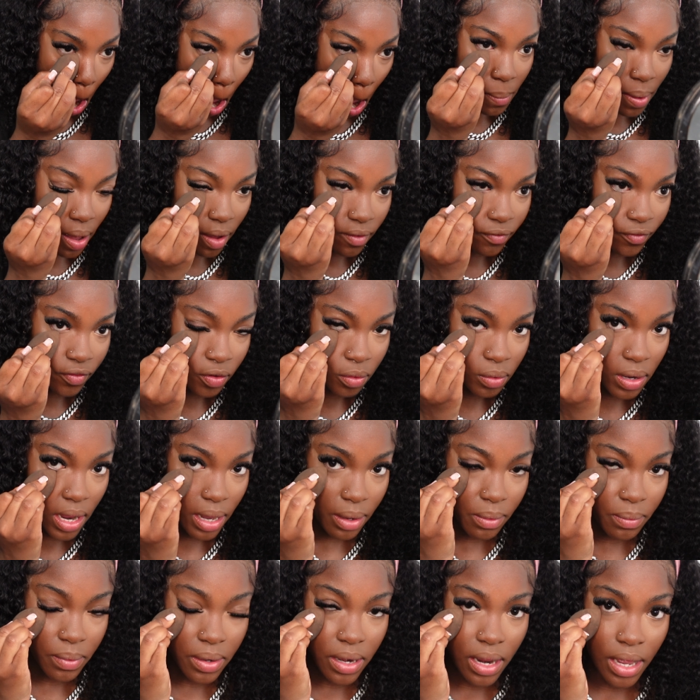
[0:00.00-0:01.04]
I feel
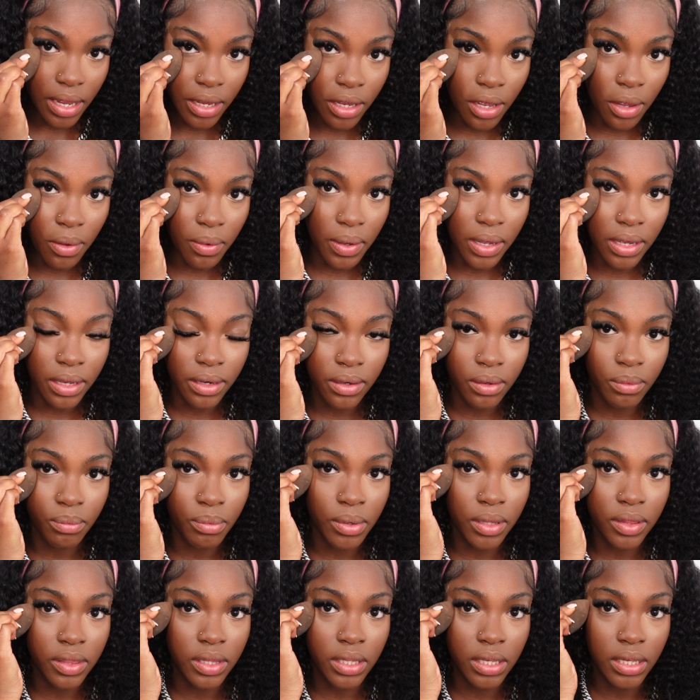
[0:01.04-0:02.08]
like when I go in
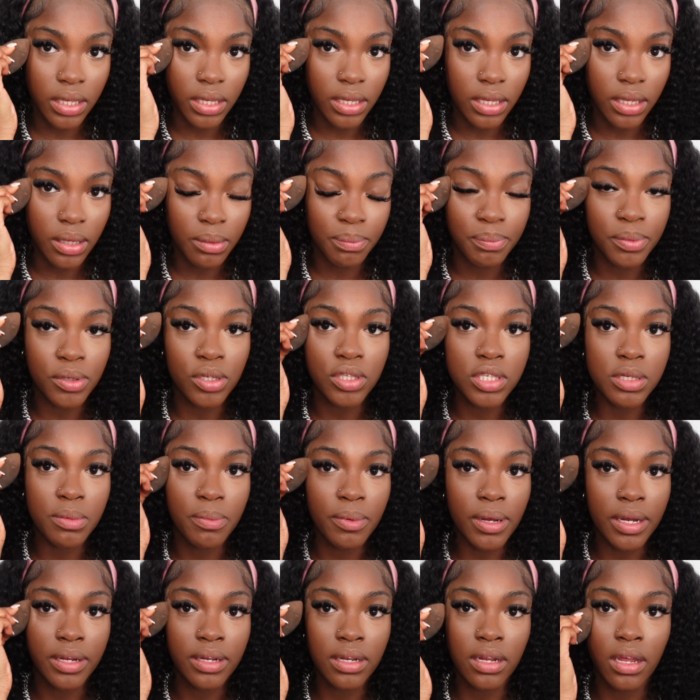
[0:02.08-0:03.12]
with the beauty
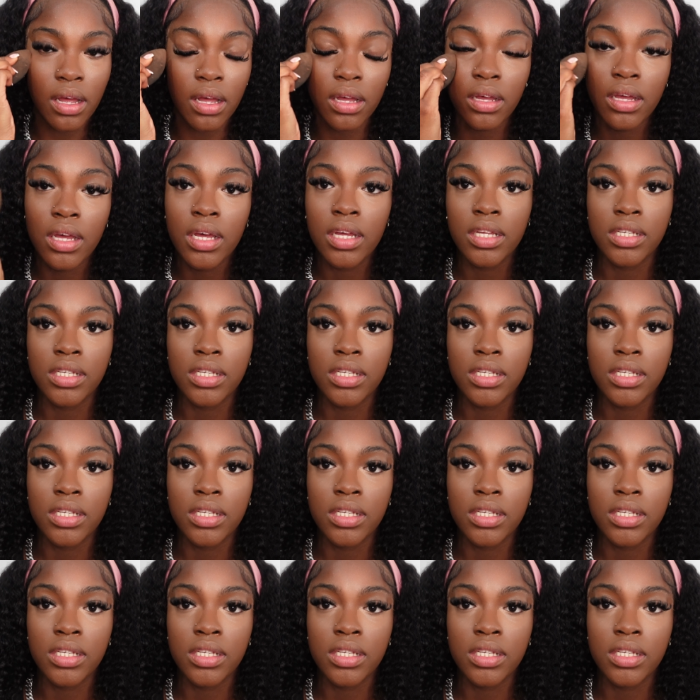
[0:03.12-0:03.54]
blender,